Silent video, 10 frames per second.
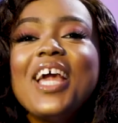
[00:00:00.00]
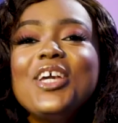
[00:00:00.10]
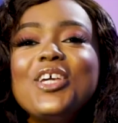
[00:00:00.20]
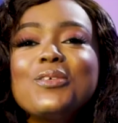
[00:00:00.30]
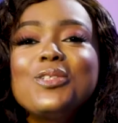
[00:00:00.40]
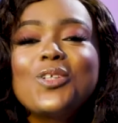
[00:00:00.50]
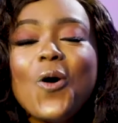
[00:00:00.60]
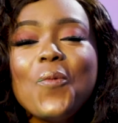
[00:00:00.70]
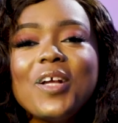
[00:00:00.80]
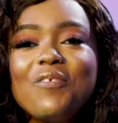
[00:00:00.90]
Thank you
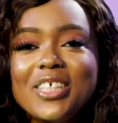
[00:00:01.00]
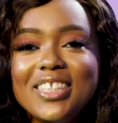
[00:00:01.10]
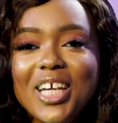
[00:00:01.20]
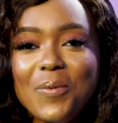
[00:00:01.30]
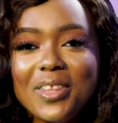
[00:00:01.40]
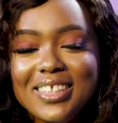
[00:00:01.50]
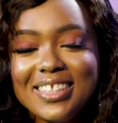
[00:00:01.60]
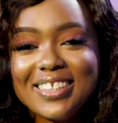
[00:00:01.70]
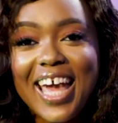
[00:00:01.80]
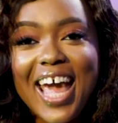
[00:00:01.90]
so much for sticking with us
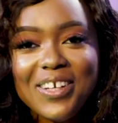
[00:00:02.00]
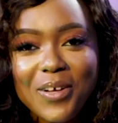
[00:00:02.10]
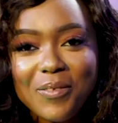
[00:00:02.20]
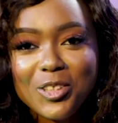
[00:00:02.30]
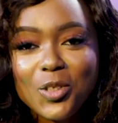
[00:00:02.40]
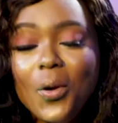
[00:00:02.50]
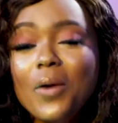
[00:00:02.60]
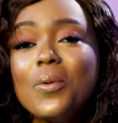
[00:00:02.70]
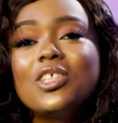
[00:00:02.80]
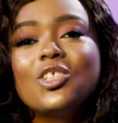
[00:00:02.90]
till the end of the show.
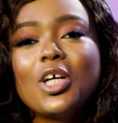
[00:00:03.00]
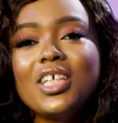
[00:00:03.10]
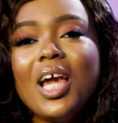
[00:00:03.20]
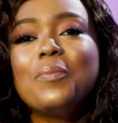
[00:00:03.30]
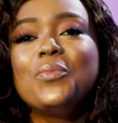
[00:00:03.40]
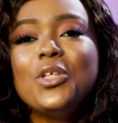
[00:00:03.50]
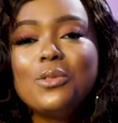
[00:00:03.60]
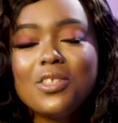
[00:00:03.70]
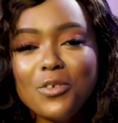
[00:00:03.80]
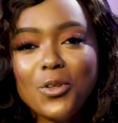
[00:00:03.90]
It was such a
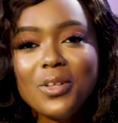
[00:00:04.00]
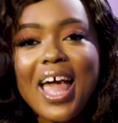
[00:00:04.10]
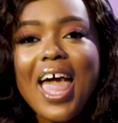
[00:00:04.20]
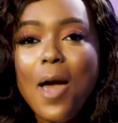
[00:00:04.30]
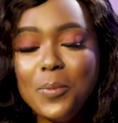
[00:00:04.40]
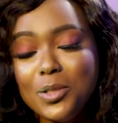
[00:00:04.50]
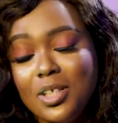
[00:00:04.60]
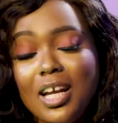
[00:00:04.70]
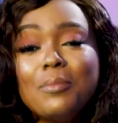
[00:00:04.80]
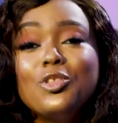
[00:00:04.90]
beautiful
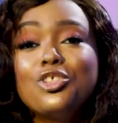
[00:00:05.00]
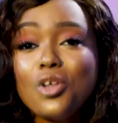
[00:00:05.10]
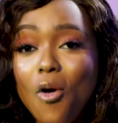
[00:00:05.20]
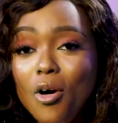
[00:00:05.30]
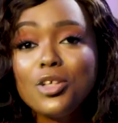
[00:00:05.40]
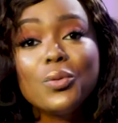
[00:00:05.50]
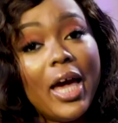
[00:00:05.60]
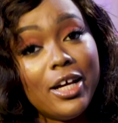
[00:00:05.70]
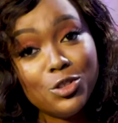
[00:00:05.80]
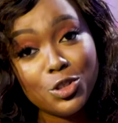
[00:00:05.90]
episode and I'm sure you
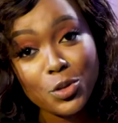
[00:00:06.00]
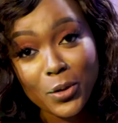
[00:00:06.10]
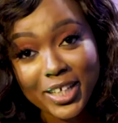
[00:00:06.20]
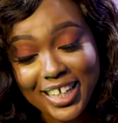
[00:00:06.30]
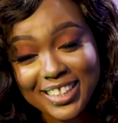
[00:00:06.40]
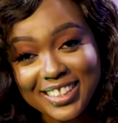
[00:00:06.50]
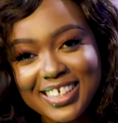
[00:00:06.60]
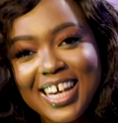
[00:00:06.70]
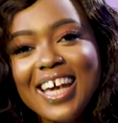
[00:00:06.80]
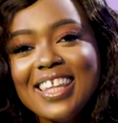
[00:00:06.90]
enjoyed it.
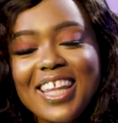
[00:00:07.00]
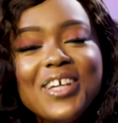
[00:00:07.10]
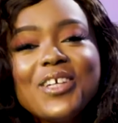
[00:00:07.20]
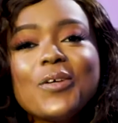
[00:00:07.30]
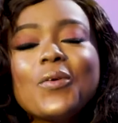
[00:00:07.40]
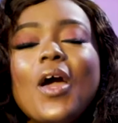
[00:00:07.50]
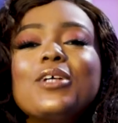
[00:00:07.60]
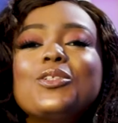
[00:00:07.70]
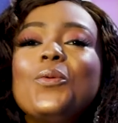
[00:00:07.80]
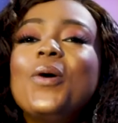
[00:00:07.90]
Thank you.
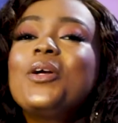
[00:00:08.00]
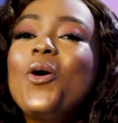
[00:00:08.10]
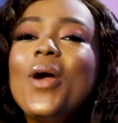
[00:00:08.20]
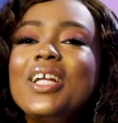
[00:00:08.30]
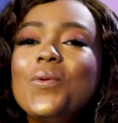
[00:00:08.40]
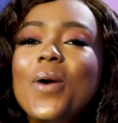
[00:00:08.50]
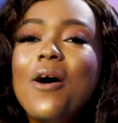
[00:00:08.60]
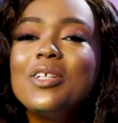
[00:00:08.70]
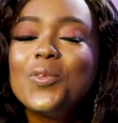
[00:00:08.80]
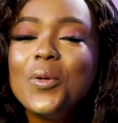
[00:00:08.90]
So we're not going anywhere
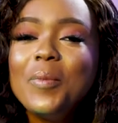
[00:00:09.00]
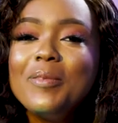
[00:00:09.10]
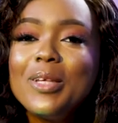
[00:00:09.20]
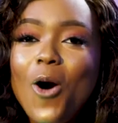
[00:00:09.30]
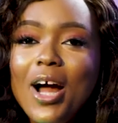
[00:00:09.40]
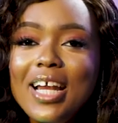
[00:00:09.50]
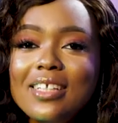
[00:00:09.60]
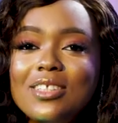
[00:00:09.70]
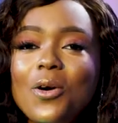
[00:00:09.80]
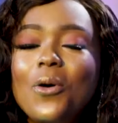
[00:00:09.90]
until we meet with
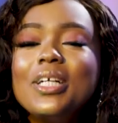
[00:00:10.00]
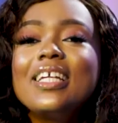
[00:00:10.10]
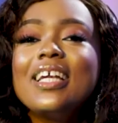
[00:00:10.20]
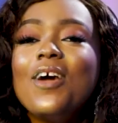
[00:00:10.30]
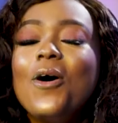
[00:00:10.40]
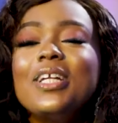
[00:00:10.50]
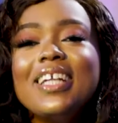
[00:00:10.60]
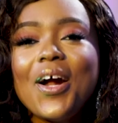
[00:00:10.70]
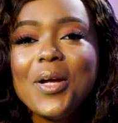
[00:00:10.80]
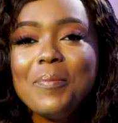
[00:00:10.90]
Collins on the
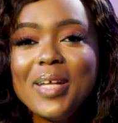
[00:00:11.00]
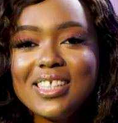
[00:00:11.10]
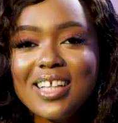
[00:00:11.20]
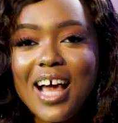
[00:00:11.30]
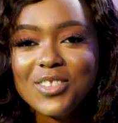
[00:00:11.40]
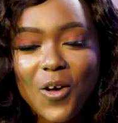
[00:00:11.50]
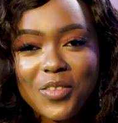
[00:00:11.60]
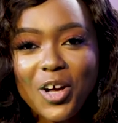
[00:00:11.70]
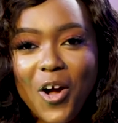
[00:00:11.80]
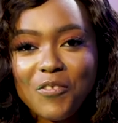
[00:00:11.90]
Ordinary Ministers
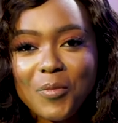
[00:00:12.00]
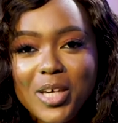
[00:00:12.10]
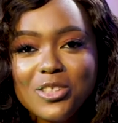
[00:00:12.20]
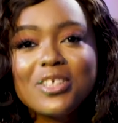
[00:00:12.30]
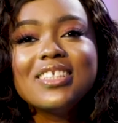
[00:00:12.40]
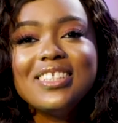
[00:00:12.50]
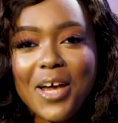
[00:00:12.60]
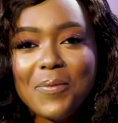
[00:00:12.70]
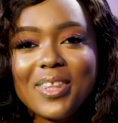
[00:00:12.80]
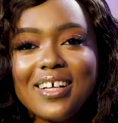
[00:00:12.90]
of the Confirmation.
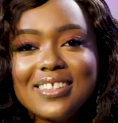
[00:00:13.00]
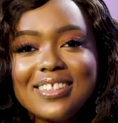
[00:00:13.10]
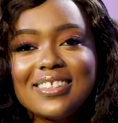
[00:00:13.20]
Stay with us.